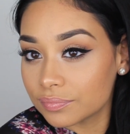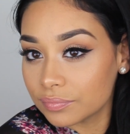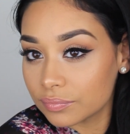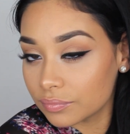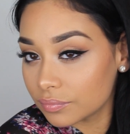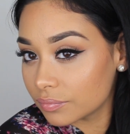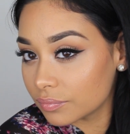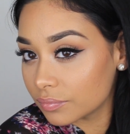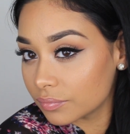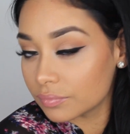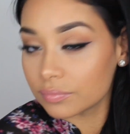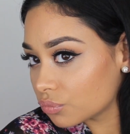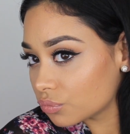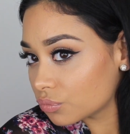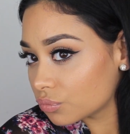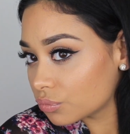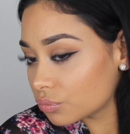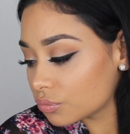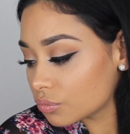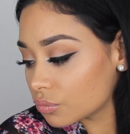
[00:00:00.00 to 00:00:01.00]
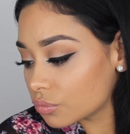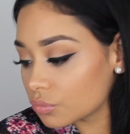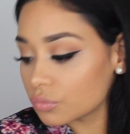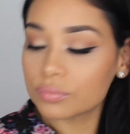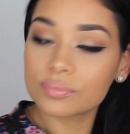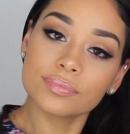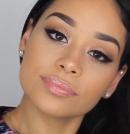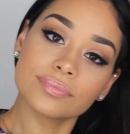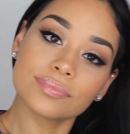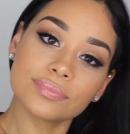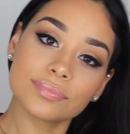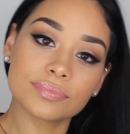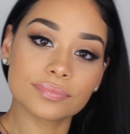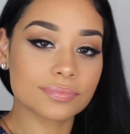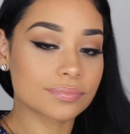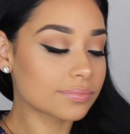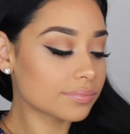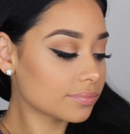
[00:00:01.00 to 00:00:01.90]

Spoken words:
(no one is talking)